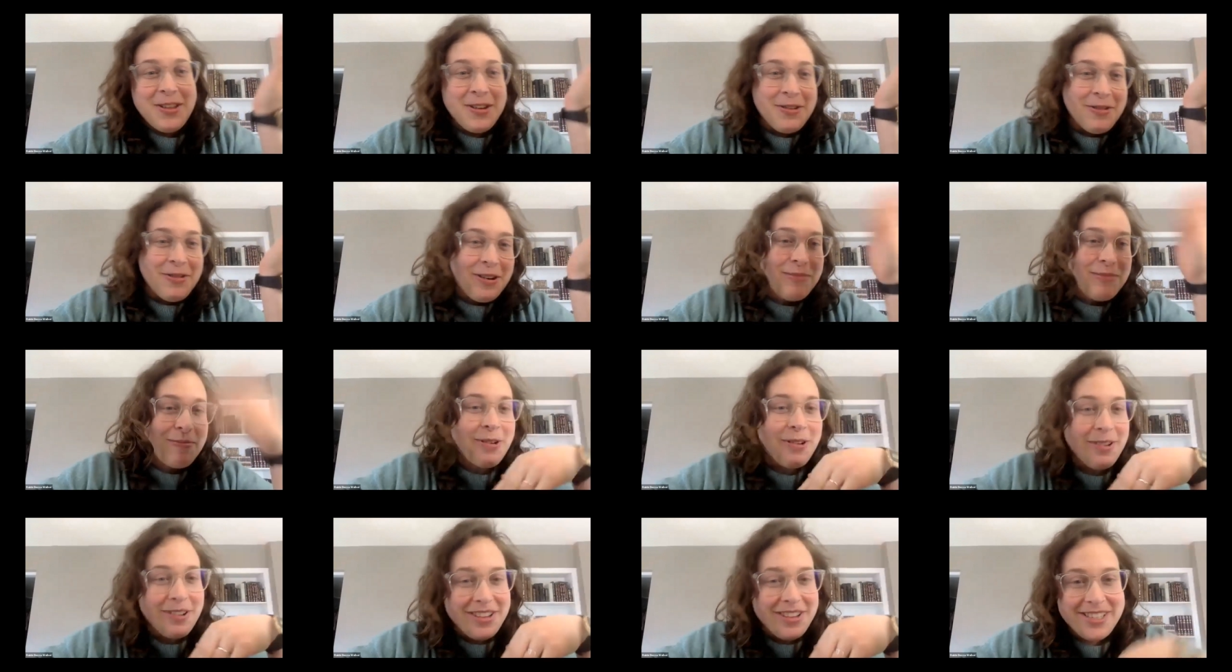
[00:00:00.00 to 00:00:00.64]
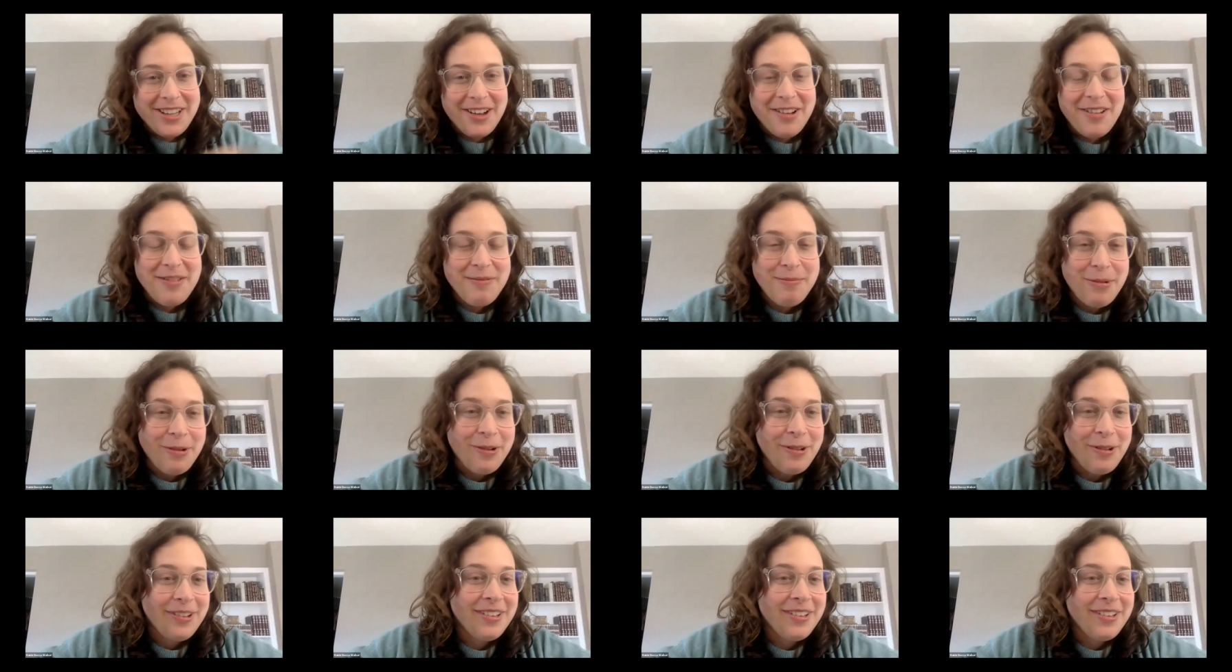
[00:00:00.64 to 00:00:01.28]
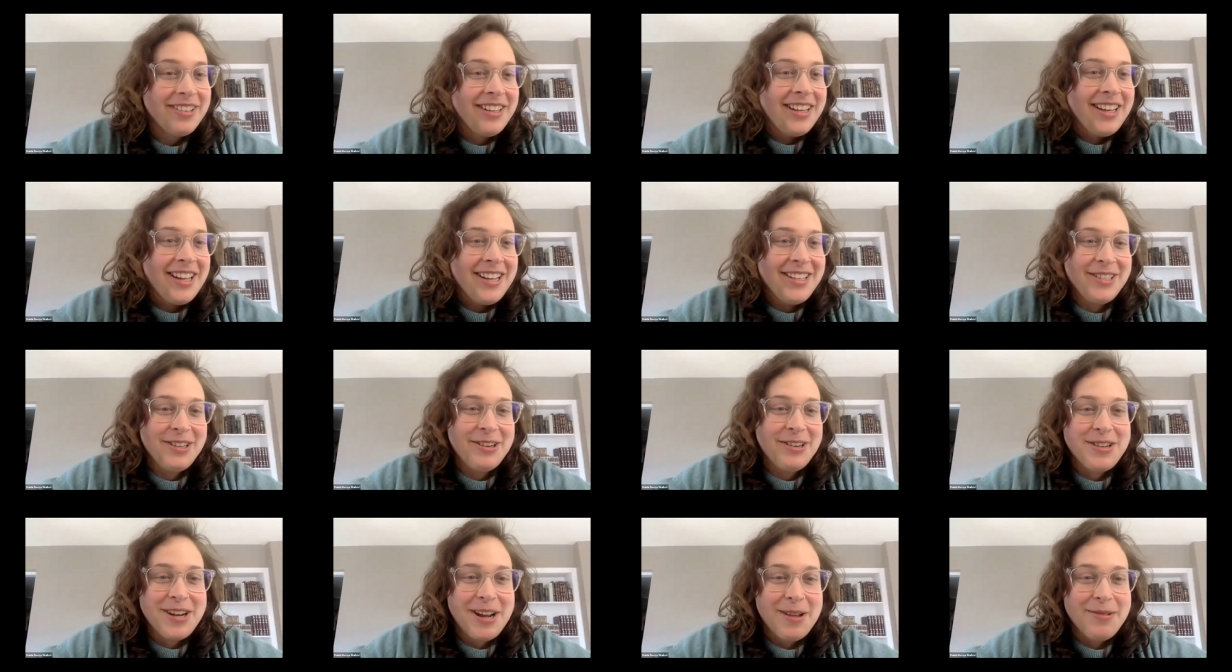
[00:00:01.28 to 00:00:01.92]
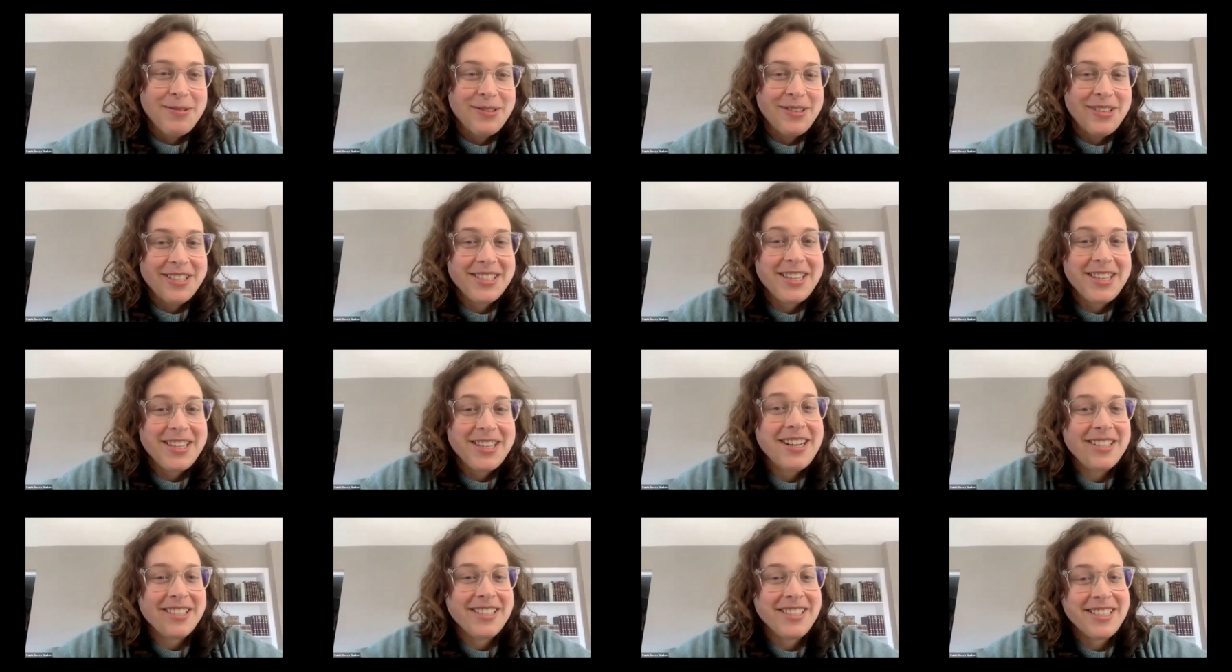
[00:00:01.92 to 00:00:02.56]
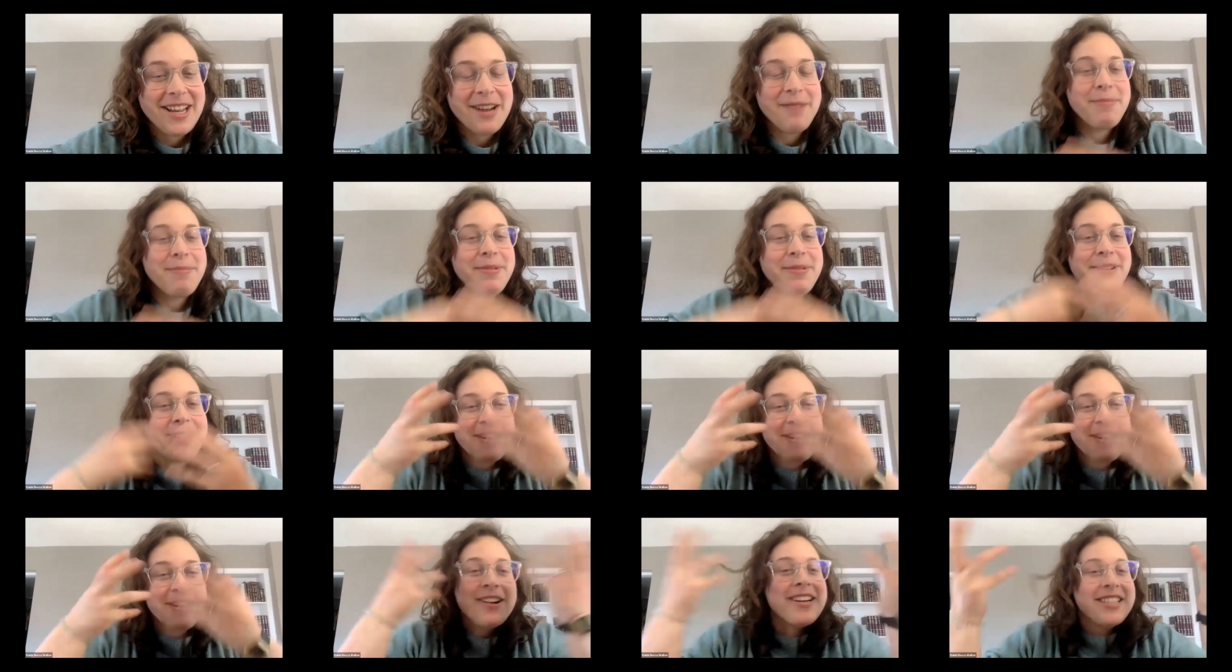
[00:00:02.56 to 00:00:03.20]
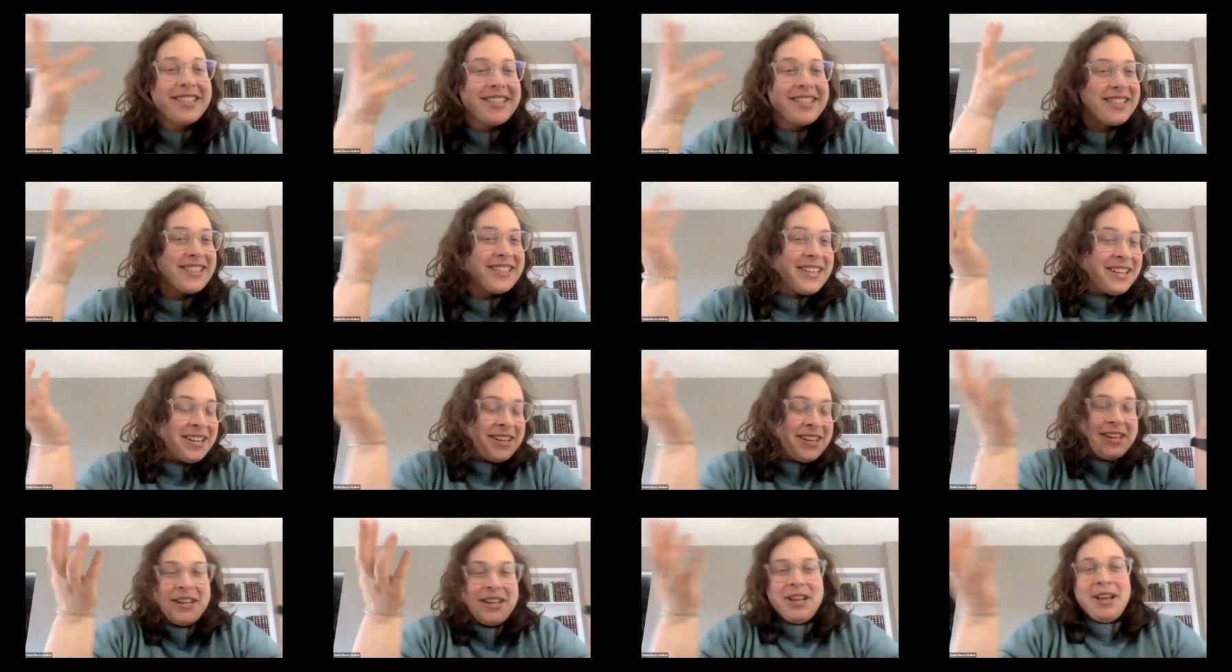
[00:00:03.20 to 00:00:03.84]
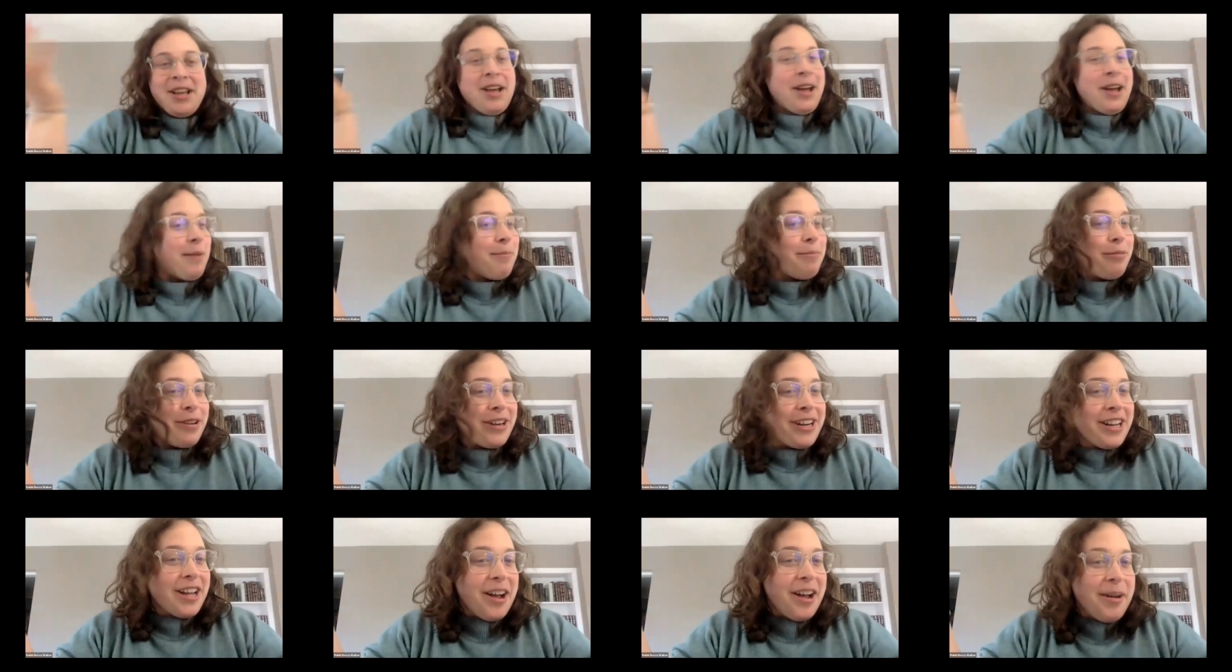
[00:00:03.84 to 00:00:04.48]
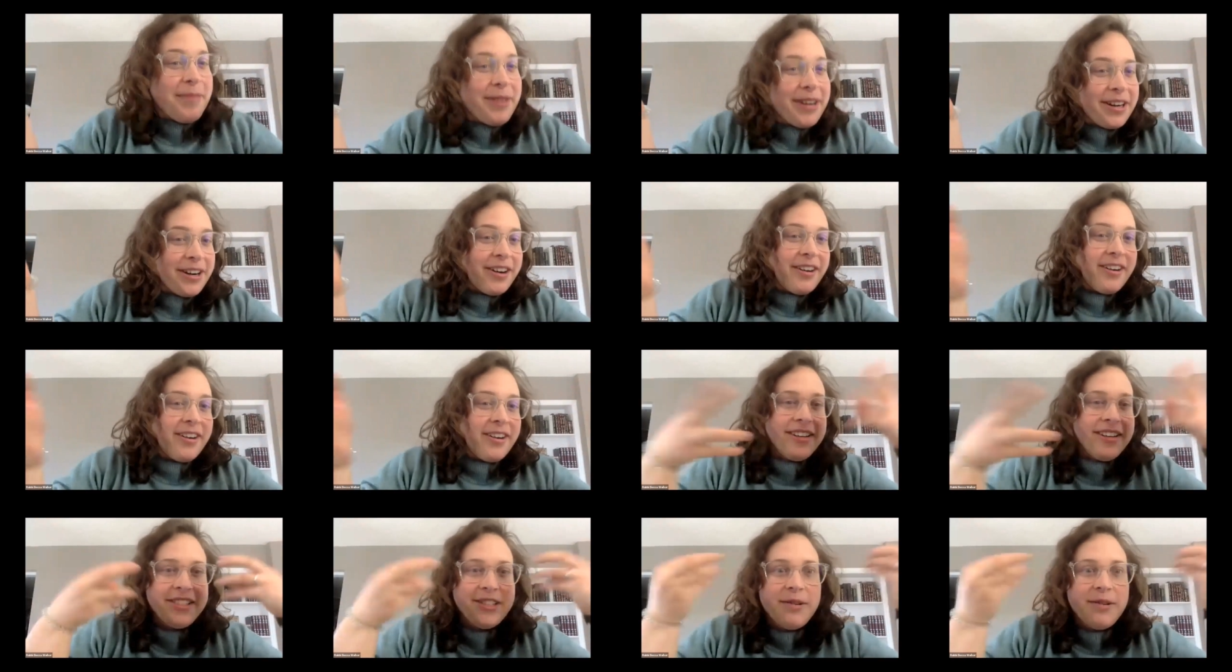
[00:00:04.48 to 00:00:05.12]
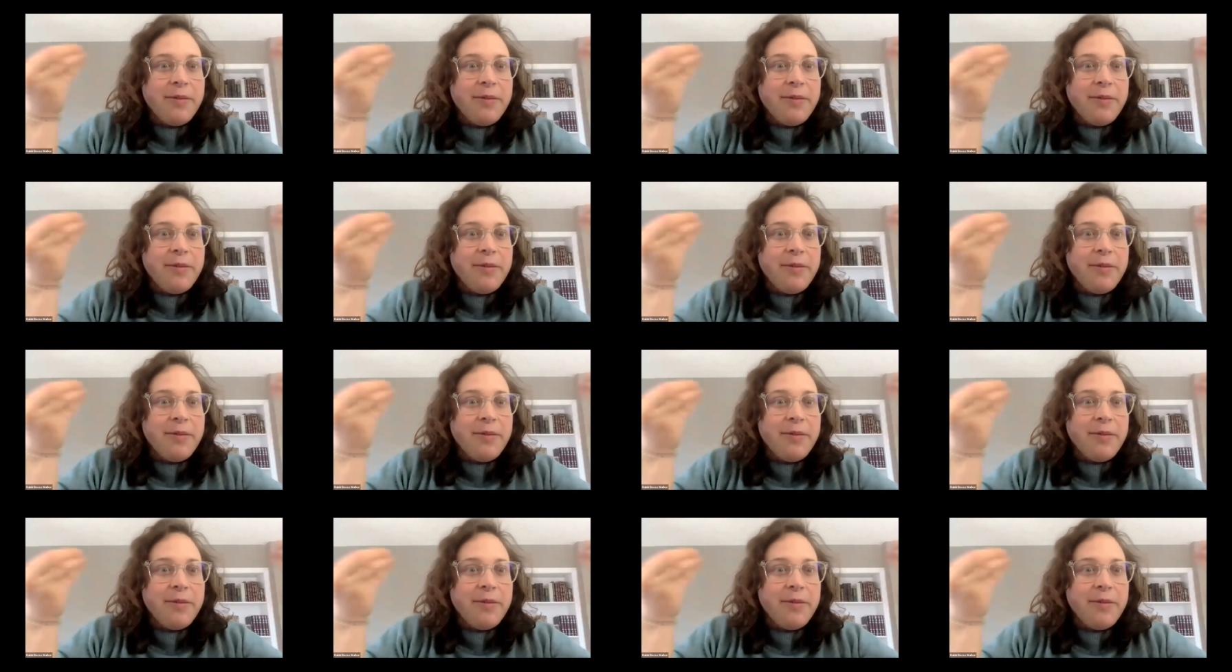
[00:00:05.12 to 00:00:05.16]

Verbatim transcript: the North Pole or the South Pole at certain times when the sun doesn't set. But darkness is a pretty common occurrence.